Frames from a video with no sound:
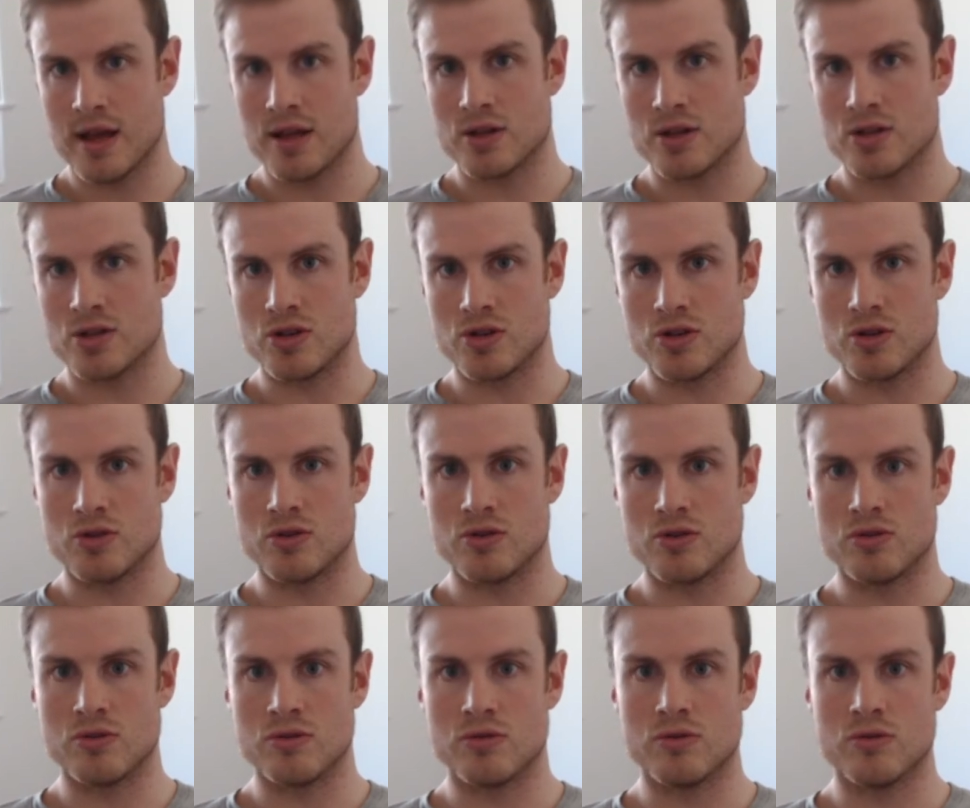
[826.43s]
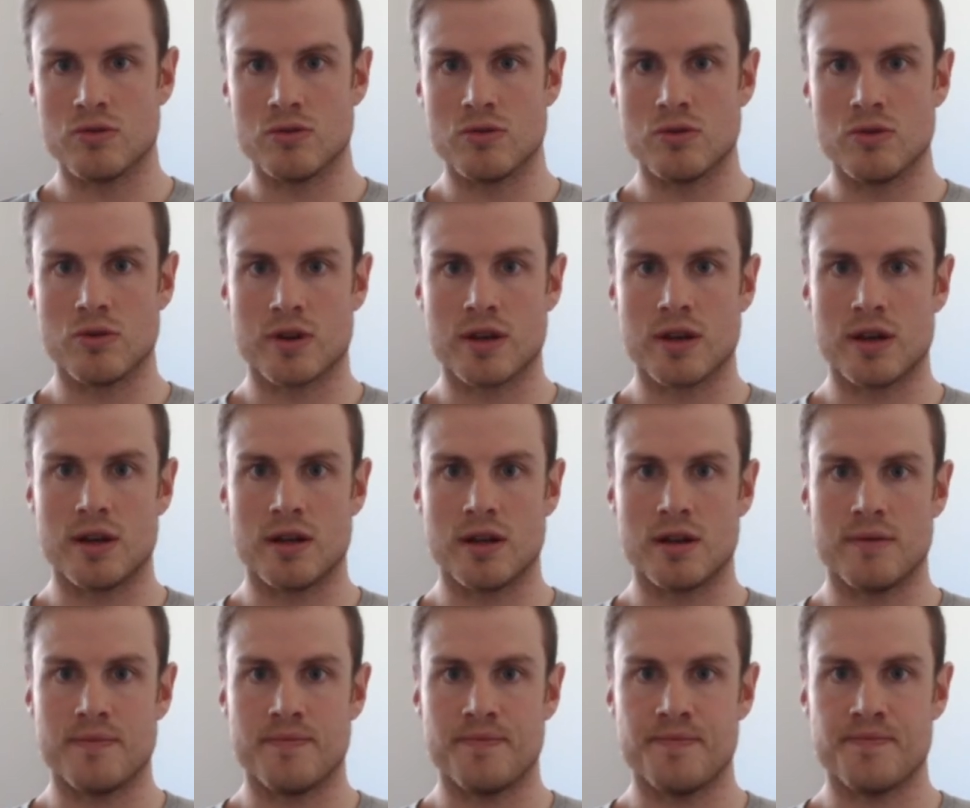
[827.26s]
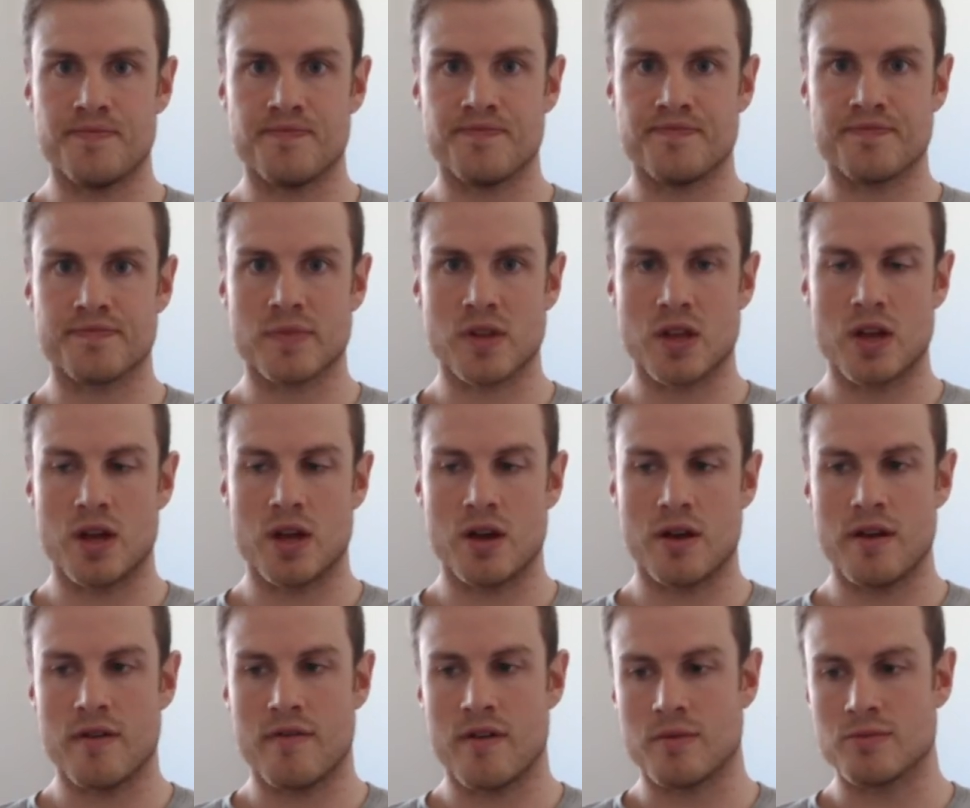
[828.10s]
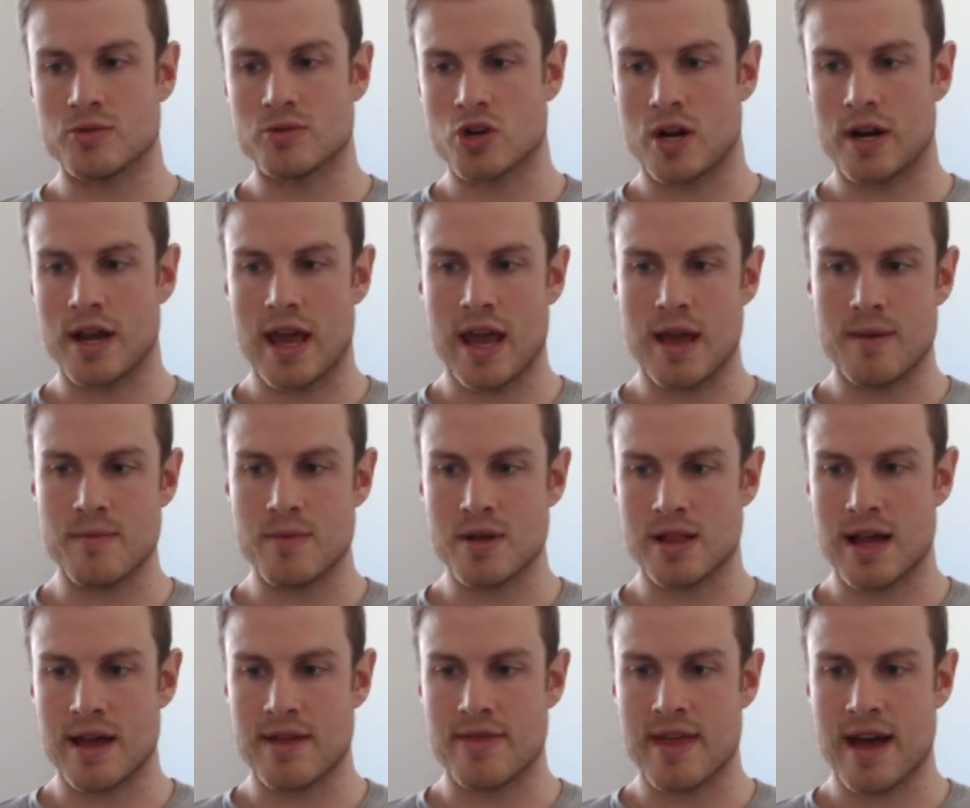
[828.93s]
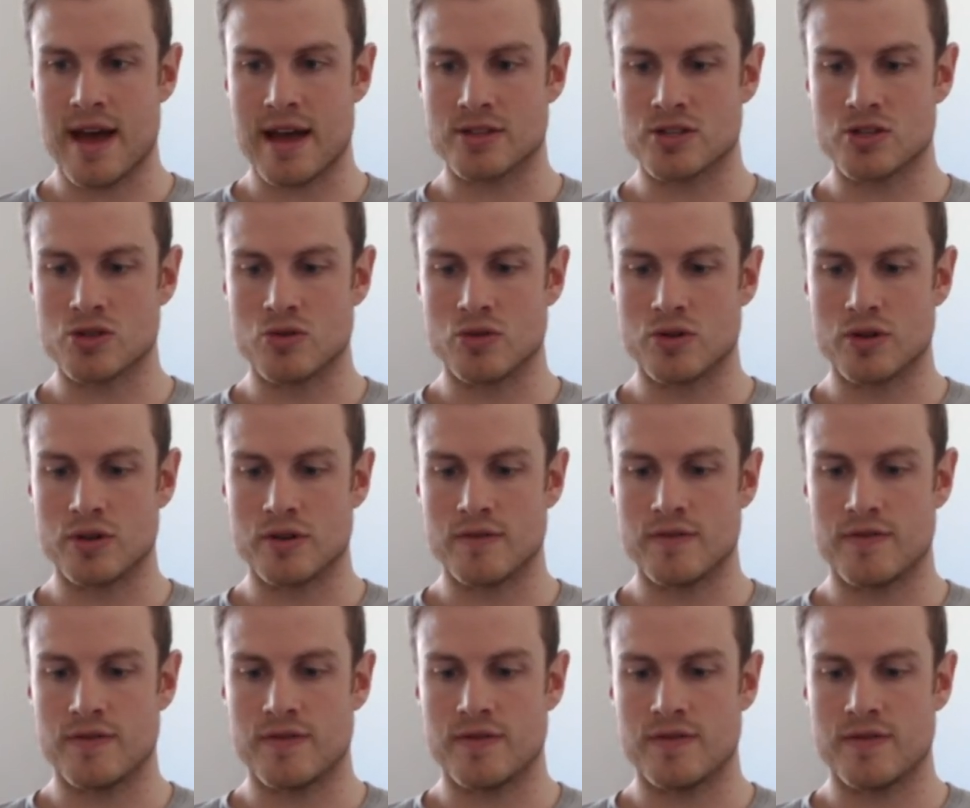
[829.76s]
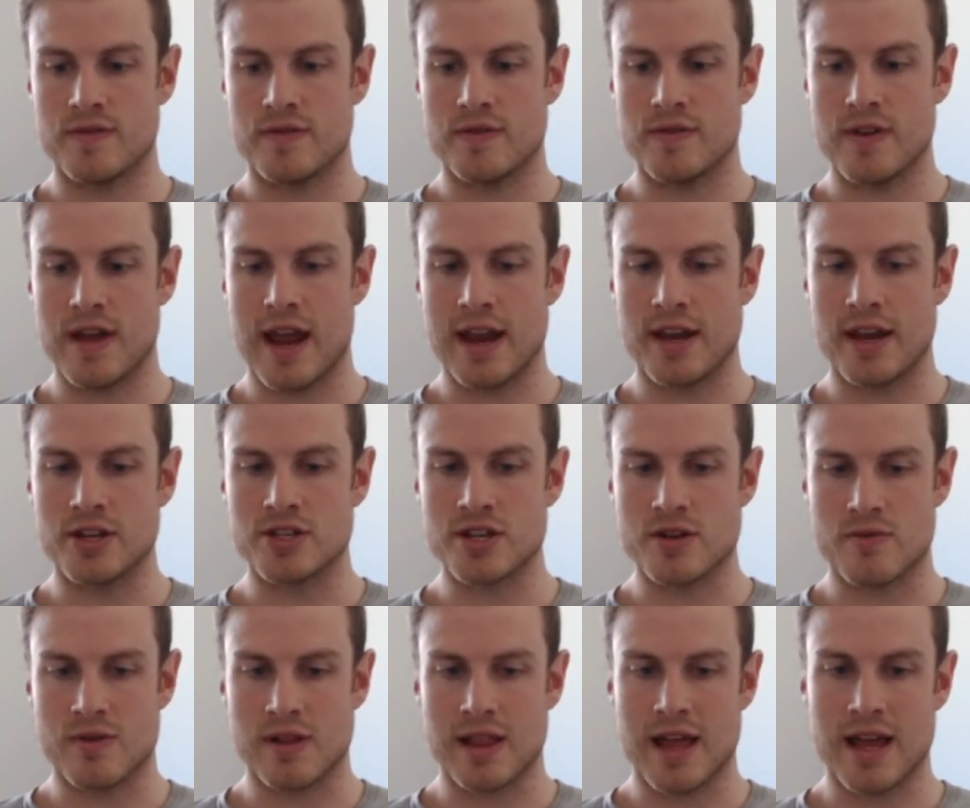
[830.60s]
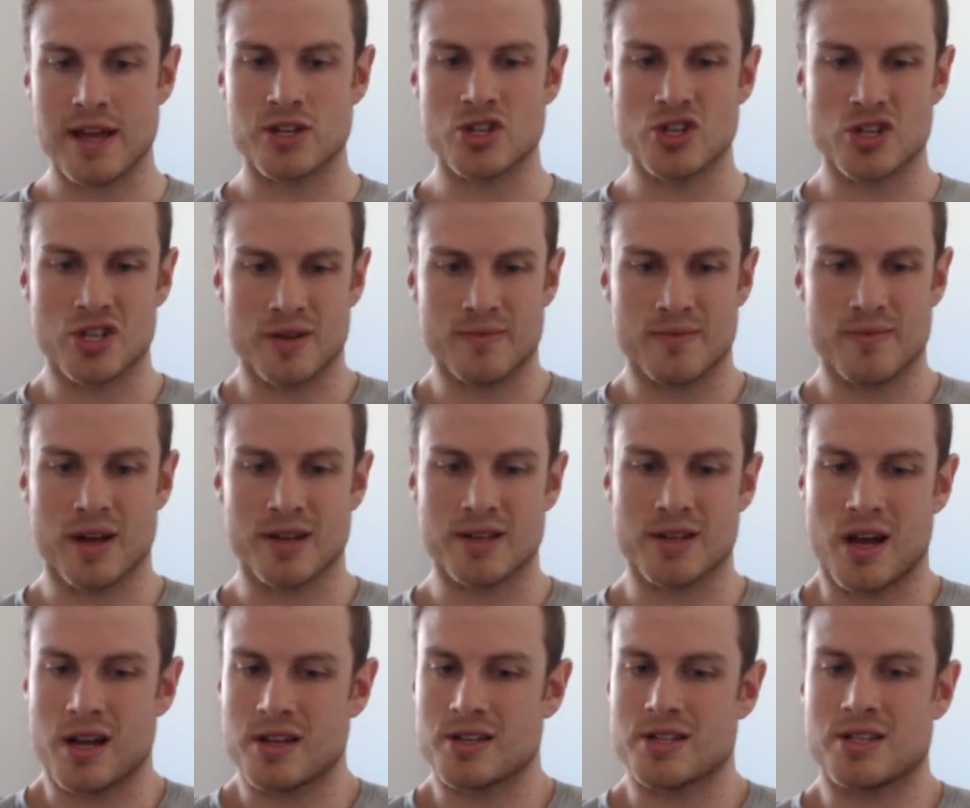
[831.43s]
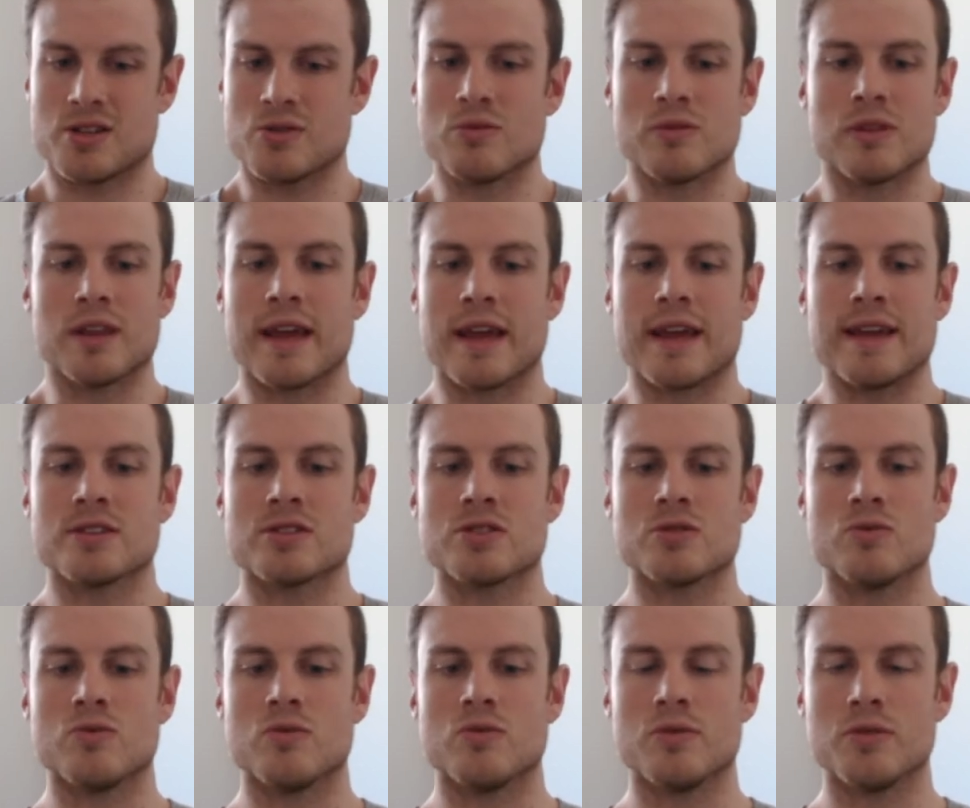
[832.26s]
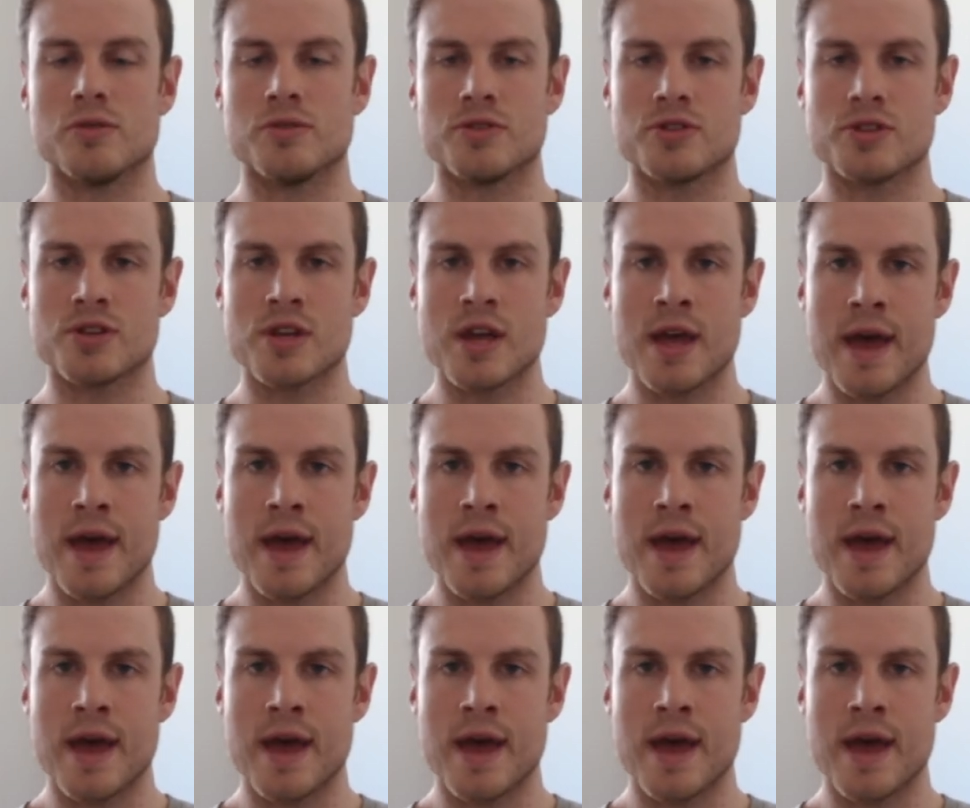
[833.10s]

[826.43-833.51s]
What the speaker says: Do you look at, if I'm trying to emulate that sort of energy relationship, I still lean towards